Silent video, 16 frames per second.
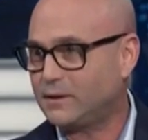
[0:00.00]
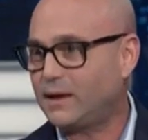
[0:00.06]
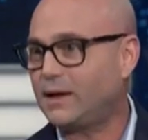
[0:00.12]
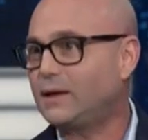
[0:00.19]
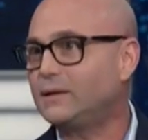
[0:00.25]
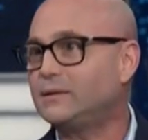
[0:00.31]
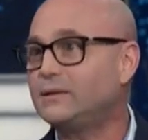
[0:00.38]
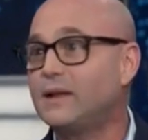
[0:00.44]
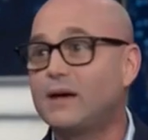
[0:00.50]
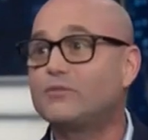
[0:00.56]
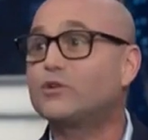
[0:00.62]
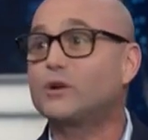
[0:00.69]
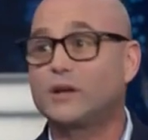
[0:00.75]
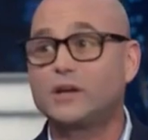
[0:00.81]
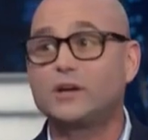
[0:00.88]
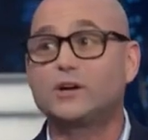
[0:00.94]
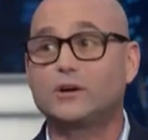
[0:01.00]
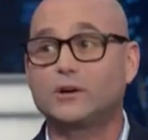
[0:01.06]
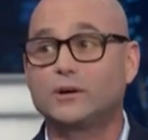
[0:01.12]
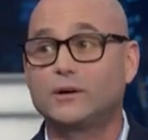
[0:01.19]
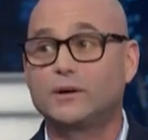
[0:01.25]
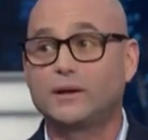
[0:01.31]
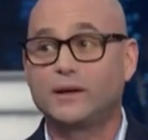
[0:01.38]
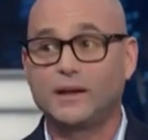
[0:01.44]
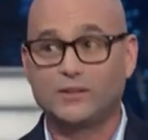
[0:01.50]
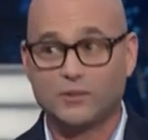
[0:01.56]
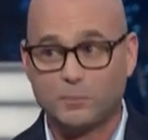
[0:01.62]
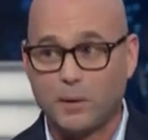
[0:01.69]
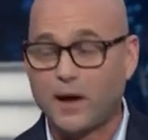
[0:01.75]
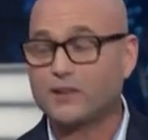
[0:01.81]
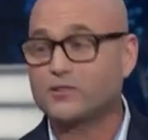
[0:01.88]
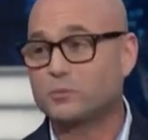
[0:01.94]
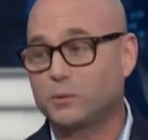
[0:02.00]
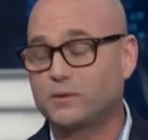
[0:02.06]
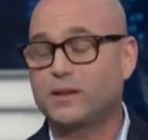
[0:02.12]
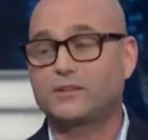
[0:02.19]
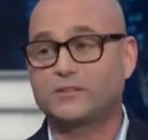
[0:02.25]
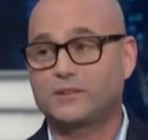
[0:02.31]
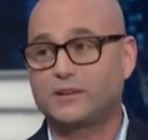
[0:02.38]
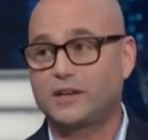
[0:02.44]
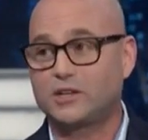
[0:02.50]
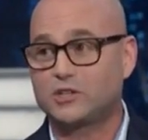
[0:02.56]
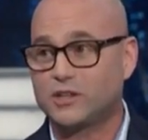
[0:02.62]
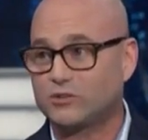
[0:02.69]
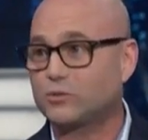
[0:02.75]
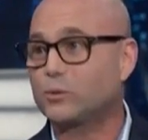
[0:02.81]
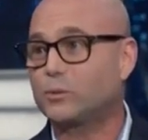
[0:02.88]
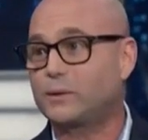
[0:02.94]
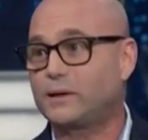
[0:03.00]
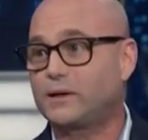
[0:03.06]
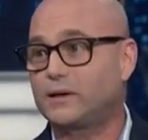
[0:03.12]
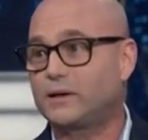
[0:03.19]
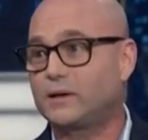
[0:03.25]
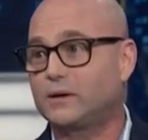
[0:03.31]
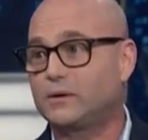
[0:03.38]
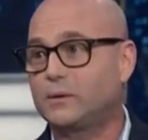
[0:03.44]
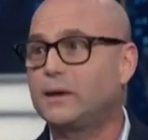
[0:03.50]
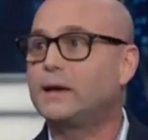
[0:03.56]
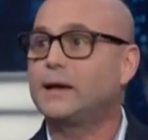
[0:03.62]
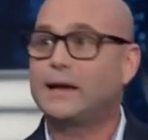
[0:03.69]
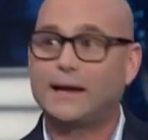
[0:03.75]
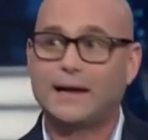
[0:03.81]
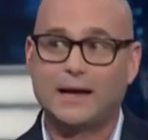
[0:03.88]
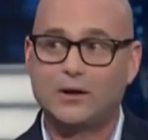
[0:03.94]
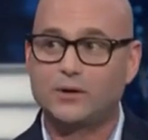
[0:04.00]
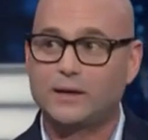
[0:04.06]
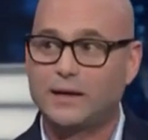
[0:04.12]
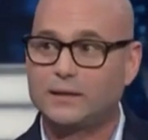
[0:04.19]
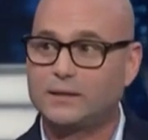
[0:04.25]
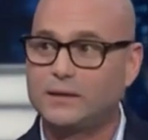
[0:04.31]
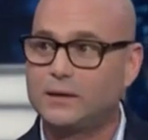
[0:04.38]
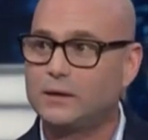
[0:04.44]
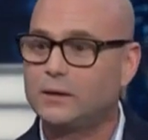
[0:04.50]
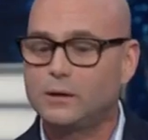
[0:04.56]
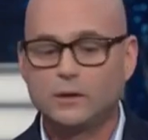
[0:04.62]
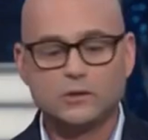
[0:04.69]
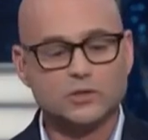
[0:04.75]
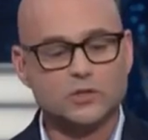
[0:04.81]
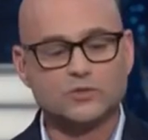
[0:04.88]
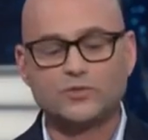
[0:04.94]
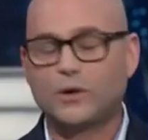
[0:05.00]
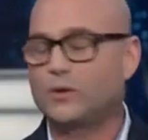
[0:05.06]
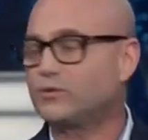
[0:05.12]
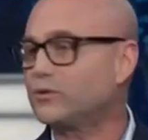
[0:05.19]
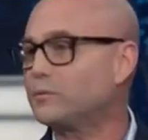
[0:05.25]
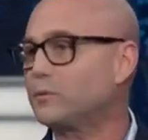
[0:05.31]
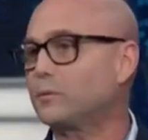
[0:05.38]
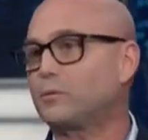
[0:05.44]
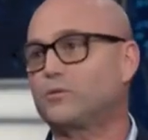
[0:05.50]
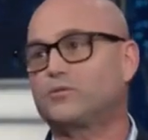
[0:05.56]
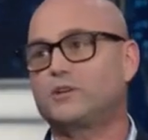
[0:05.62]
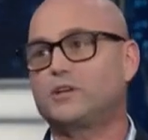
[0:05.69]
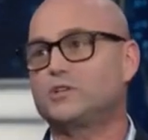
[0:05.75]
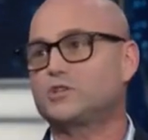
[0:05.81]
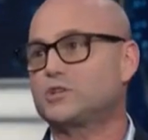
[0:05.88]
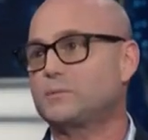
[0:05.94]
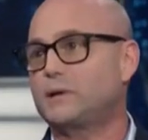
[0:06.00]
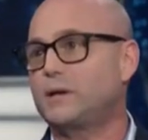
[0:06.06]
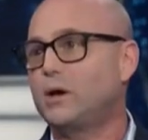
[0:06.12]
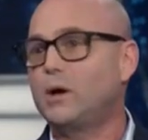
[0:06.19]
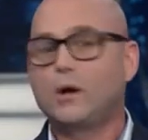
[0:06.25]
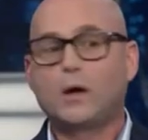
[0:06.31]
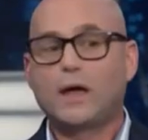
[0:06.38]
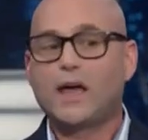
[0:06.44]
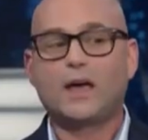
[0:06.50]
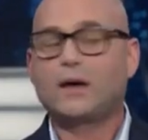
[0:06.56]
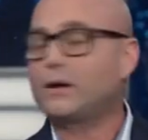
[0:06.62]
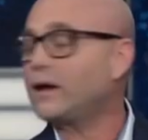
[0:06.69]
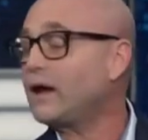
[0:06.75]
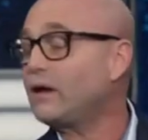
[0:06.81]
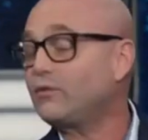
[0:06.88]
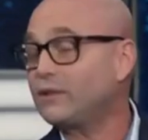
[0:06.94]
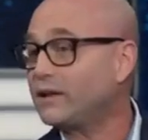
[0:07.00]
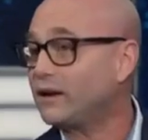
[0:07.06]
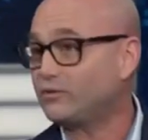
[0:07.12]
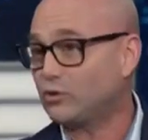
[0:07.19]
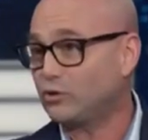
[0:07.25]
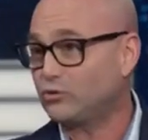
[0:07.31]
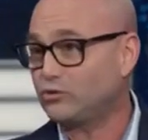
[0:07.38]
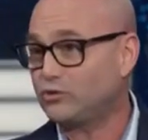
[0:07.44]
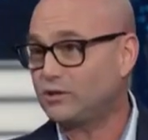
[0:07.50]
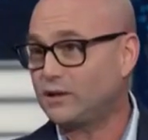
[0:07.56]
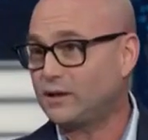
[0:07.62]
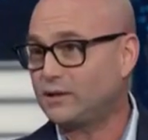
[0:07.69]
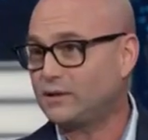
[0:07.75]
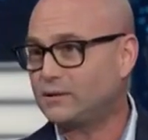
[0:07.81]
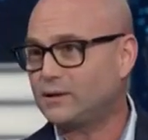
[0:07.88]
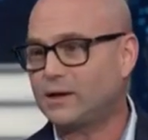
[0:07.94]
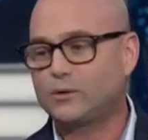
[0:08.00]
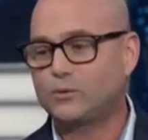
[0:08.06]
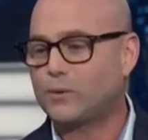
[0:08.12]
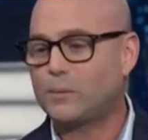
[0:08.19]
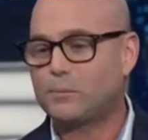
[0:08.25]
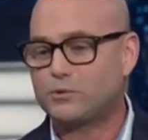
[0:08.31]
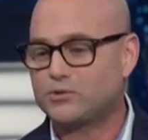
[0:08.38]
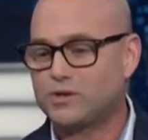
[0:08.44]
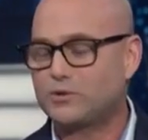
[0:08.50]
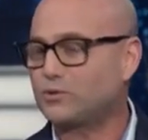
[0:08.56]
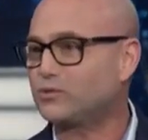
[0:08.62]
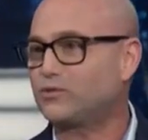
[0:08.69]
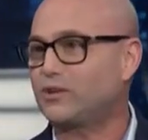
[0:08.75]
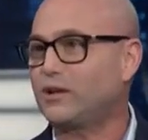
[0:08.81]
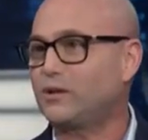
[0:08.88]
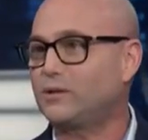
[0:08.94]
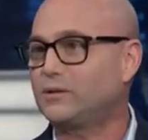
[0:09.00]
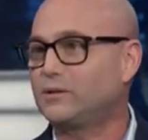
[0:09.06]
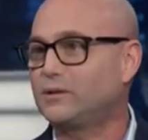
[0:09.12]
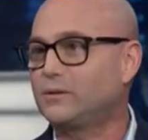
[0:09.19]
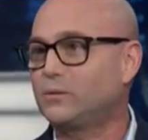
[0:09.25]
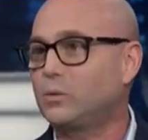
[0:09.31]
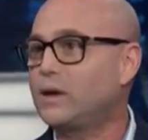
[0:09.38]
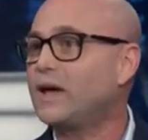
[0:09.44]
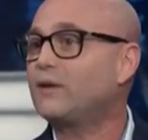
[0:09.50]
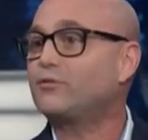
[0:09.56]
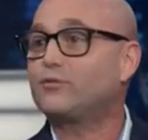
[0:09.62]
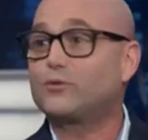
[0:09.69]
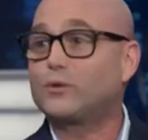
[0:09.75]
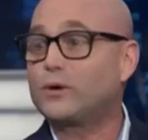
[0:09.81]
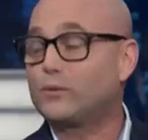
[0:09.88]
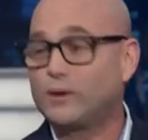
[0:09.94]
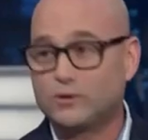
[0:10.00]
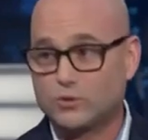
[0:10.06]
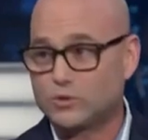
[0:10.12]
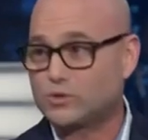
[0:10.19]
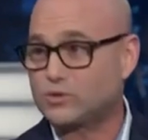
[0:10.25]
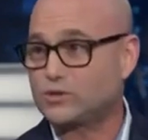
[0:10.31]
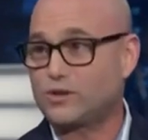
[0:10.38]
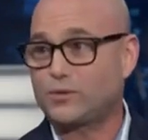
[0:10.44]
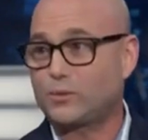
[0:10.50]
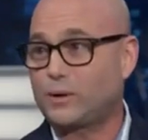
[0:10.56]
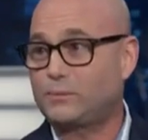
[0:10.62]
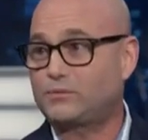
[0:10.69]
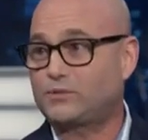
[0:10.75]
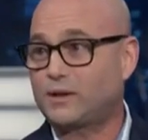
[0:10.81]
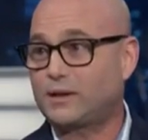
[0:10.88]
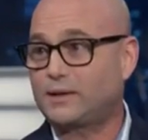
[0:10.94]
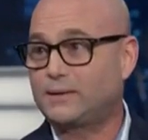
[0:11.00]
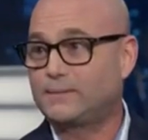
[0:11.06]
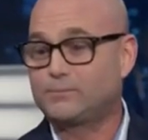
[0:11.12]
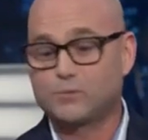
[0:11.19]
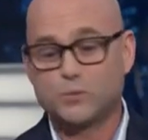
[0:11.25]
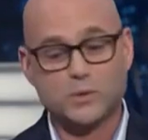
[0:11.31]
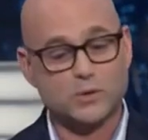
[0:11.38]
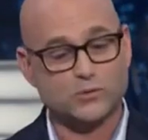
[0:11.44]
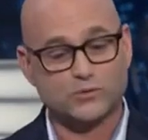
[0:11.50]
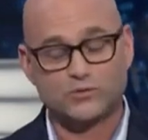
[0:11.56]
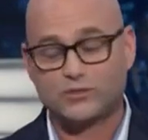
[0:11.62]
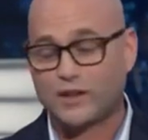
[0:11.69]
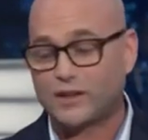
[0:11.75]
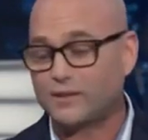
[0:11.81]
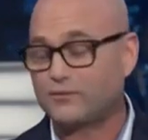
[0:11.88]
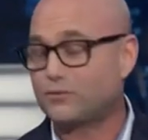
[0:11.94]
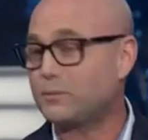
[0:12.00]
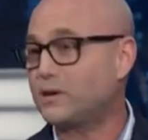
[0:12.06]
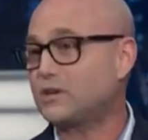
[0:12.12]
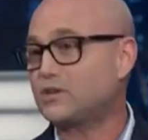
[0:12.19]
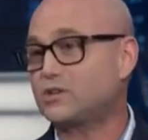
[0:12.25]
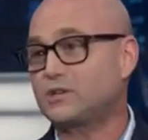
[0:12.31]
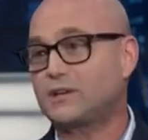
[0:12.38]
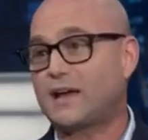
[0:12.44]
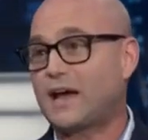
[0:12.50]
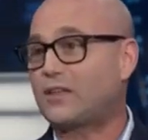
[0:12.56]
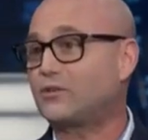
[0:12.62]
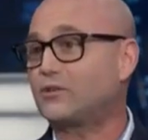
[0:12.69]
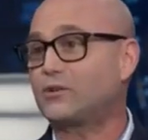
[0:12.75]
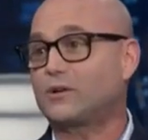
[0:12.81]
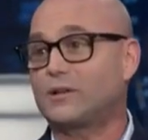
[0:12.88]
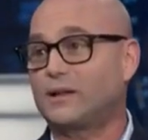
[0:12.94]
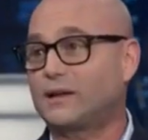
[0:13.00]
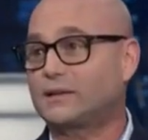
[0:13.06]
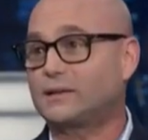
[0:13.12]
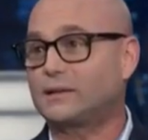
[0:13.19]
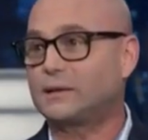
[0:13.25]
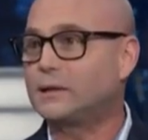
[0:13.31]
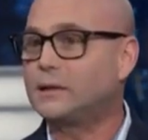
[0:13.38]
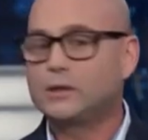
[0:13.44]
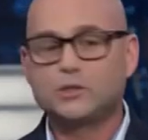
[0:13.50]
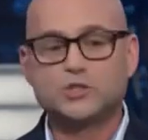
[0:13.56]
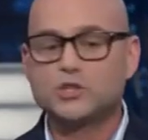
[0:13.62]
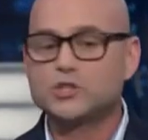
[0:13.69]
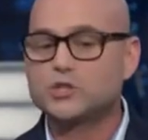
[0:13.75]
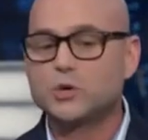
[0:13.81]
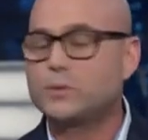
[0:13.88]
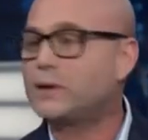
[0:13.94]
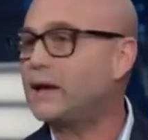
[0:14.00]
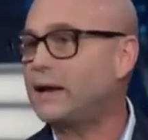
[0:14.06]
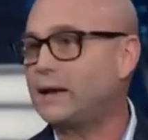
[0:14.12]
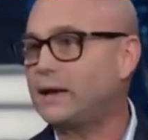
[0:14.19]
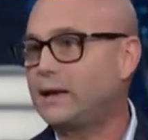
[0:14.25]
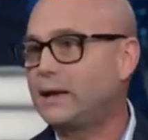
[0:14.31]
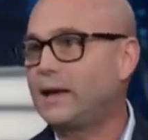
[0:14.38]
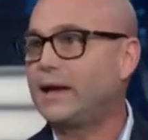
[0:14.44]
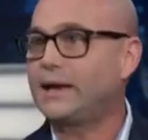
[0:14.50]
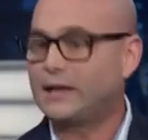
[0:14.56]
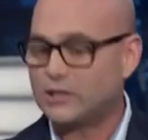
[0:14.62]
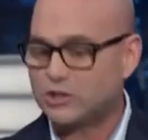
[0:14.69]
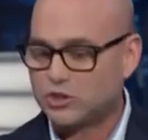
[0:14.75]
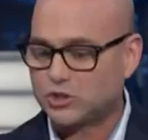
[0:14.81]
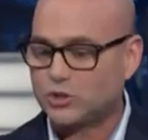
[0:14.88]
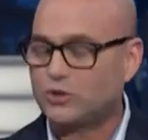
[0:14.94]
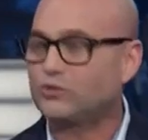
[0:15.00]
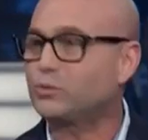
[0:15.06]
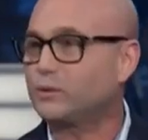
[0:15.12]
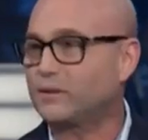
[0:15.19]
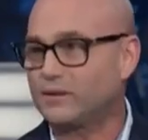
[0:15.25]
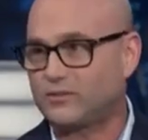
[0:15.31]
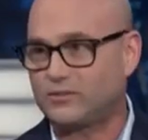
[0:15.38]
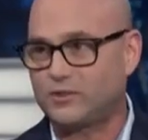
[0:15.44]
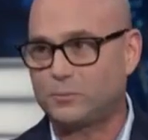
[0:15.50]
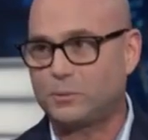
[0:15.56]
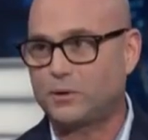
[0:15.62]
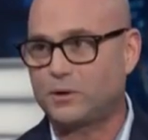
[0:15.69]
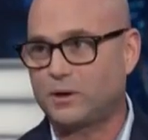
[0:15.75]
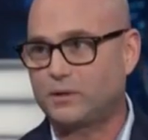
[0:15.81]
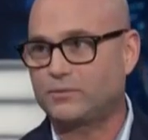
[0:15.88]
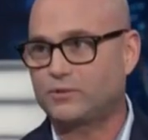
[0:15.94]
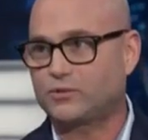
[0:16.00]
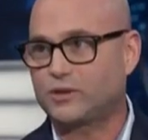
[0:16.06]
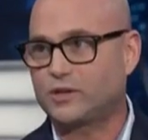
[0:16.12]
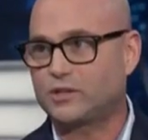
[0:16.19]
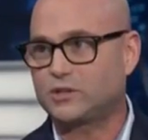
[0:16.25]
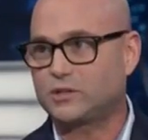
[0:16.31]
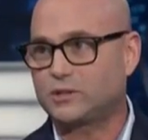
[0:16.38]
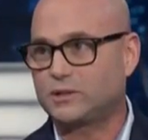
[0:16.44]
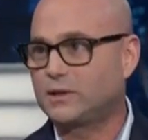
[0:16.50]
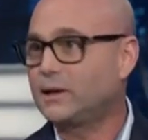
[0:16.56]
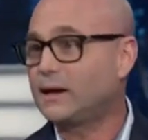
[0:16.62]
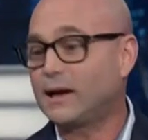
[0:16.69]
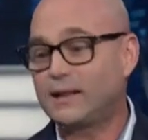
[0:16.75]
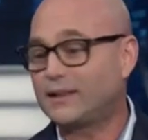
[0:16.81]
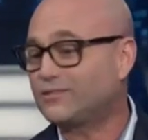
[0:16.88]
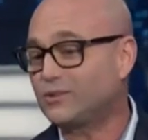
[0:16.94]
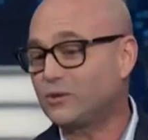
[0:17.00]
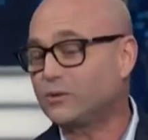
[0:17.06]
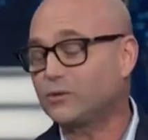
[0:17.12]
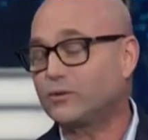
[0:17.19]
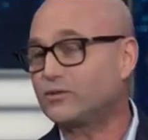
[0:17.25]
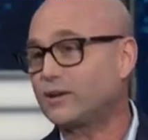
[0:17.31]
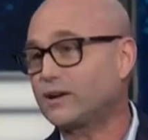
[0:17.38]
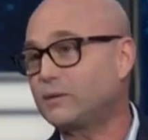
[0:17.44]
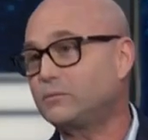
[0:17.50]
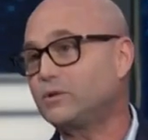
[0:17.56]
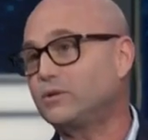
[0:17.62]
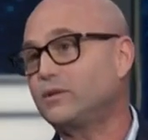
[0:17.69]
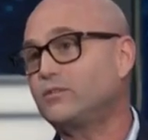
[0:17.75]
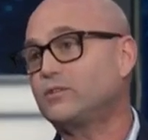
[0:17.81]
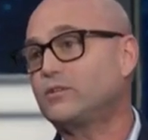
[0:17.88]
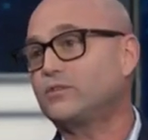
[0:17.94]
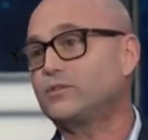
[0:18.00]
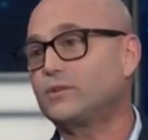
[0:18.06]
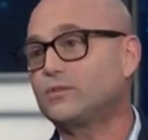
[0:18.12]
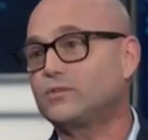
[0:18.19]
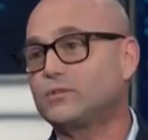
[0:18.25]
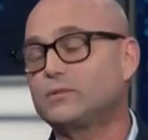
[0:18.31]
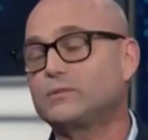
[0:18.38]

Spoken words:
and never here is a possible destination. That's where we need to go. And how to get there? Just follow simple procedures. I mean, everything I told you tonight, I don't represent or sell. We have free resources on the website. We don't sell information, gather it, or collect it. Just go get it. And it starts with a simple conversation. And that's the only reason I come do these interviews.